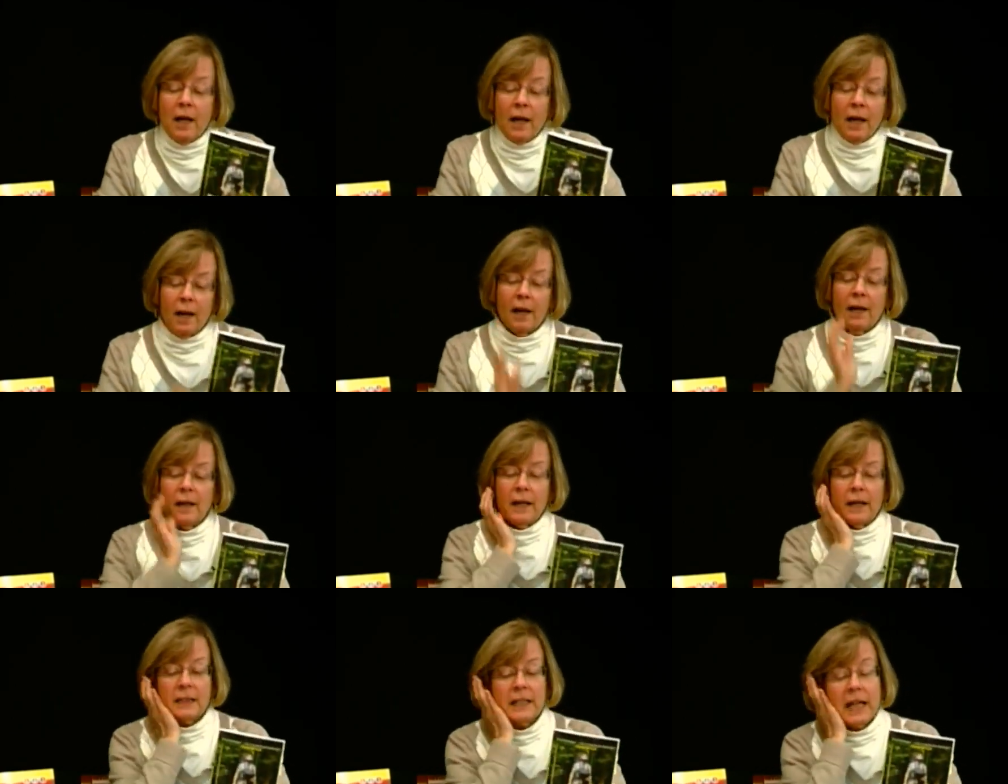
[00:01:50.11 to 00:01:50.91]
uh,
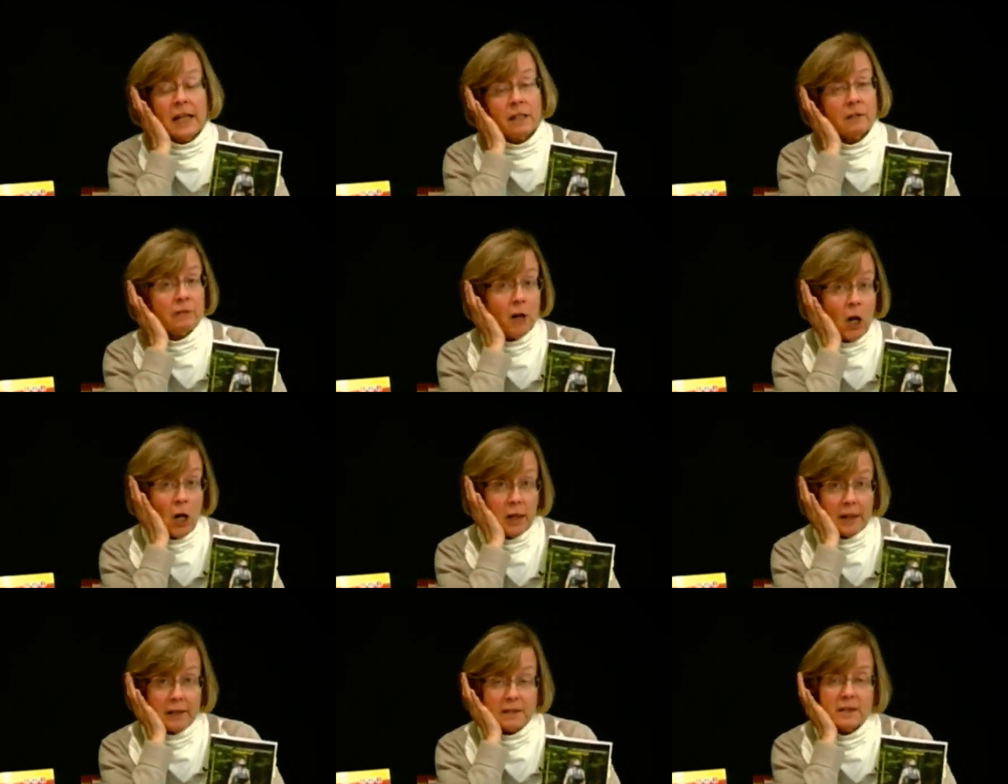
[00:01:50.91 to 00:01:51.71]
at the end of
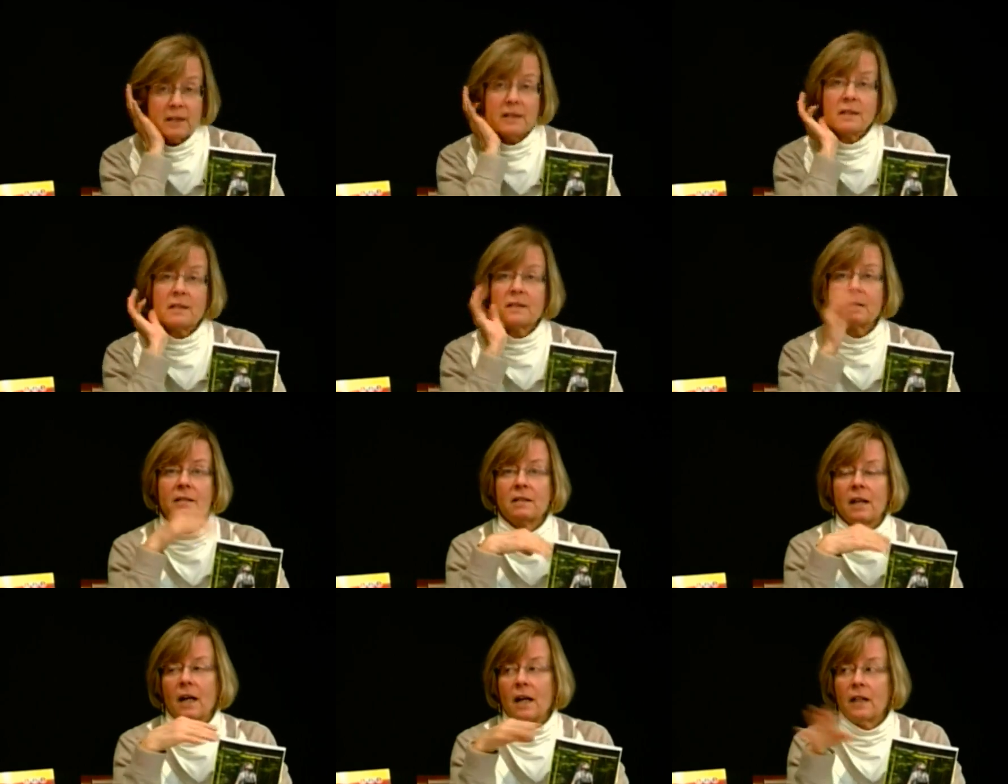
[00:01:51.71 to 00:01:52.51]
August. This is
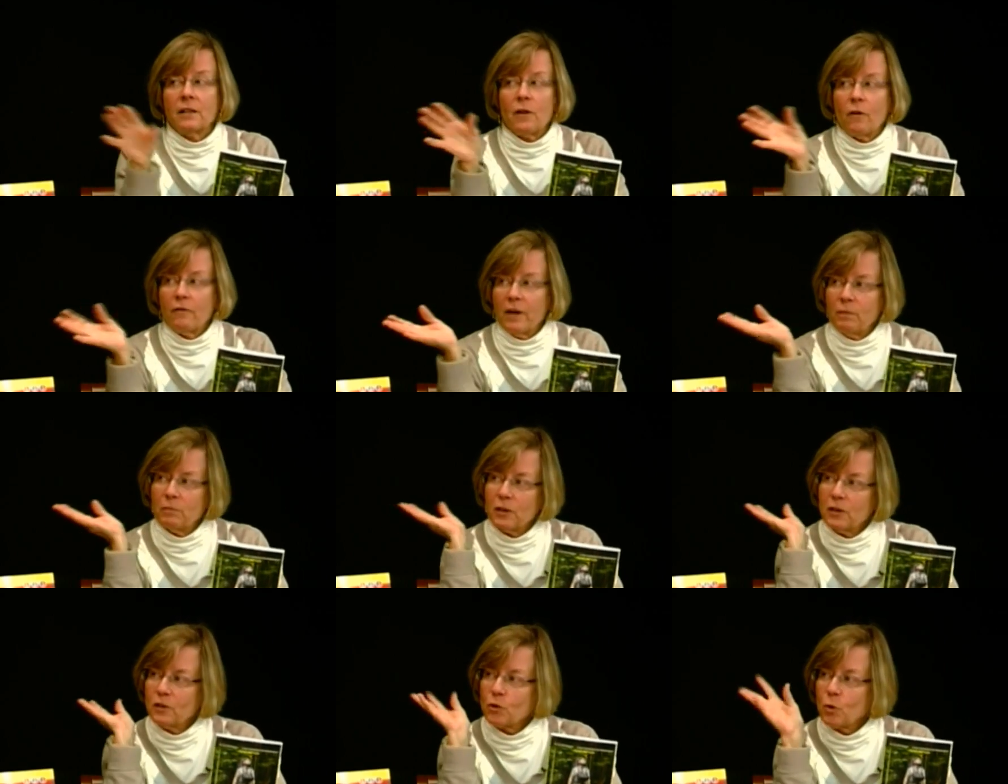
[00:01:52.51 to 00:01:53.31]
uh,
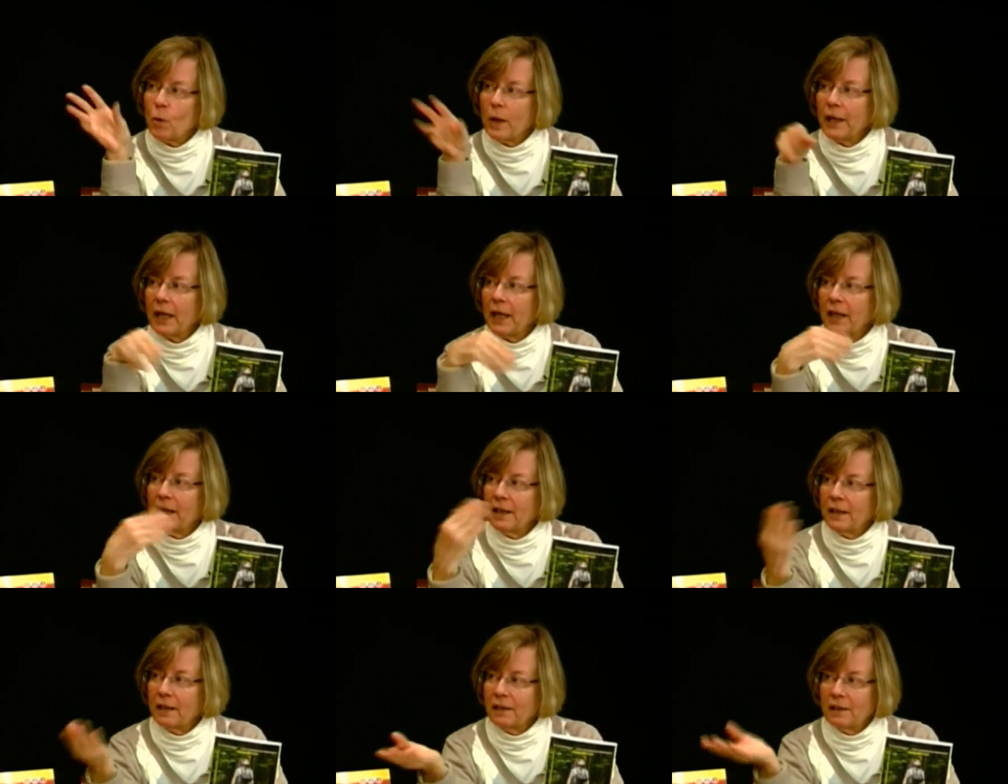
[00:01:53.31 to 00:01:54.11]
November
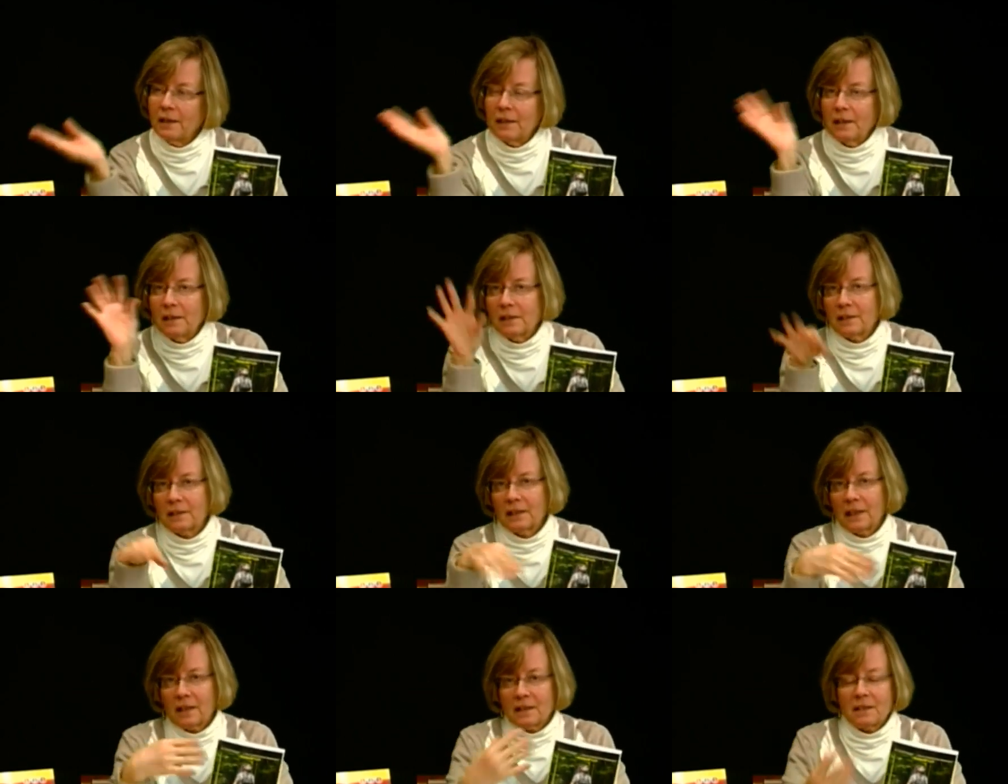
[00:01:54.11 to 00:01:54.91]

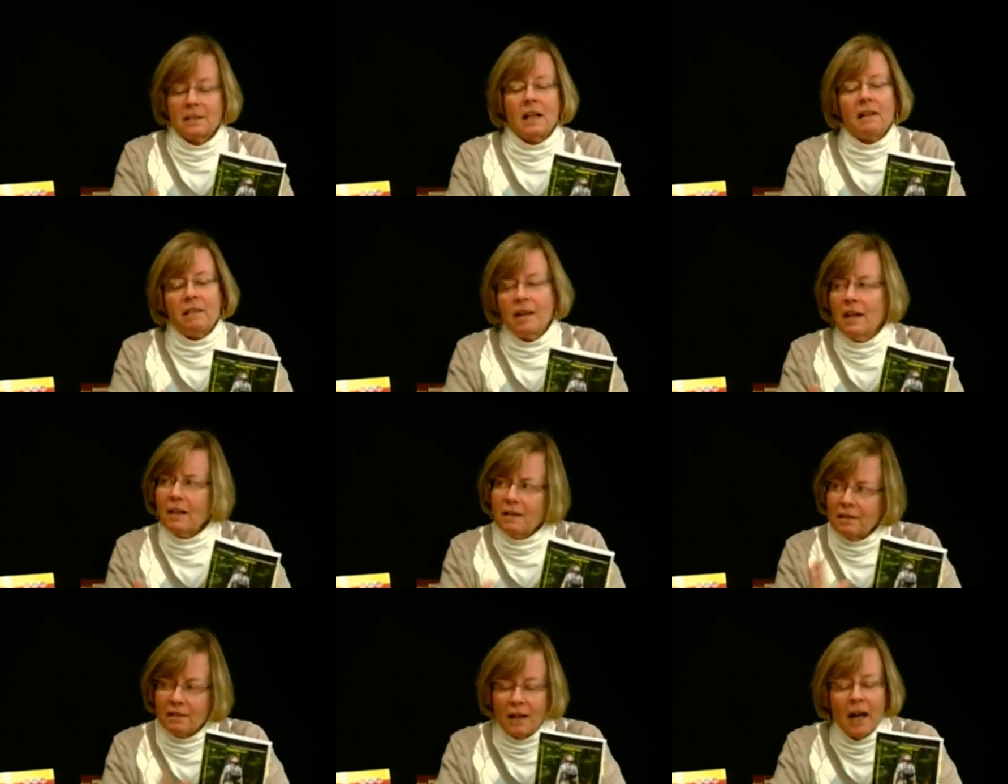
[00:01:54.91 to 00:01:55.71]
26, I think,
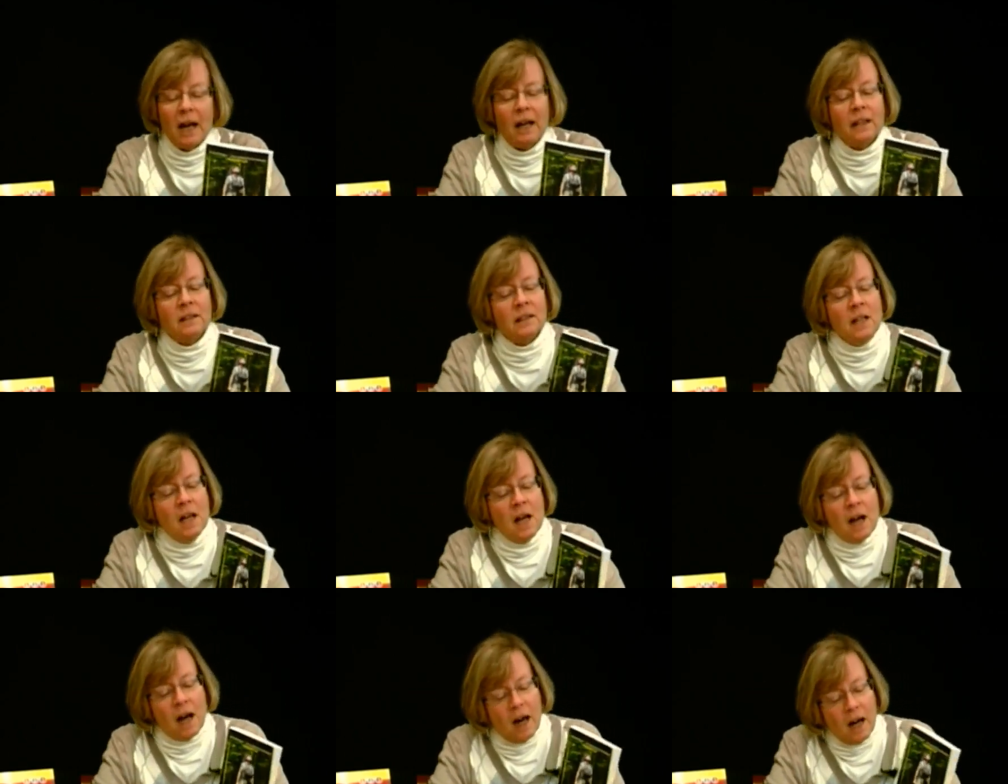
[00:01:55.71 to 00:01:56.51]
and
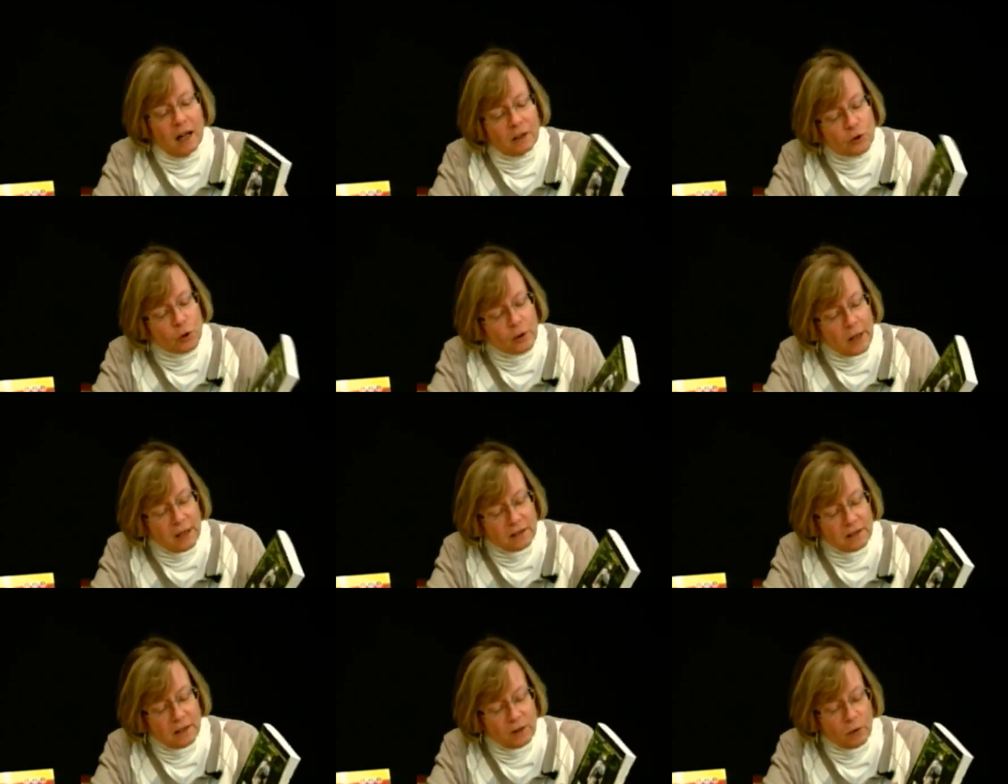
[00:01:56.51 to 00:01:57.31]
uh,
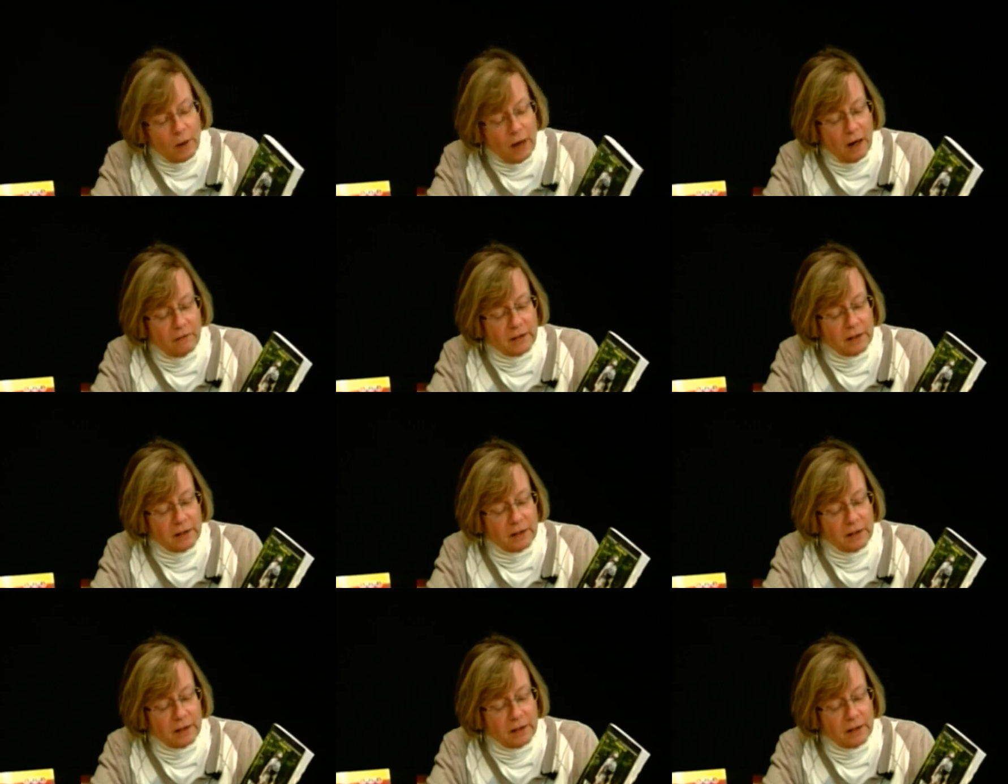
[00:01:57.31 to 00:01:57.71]
2012.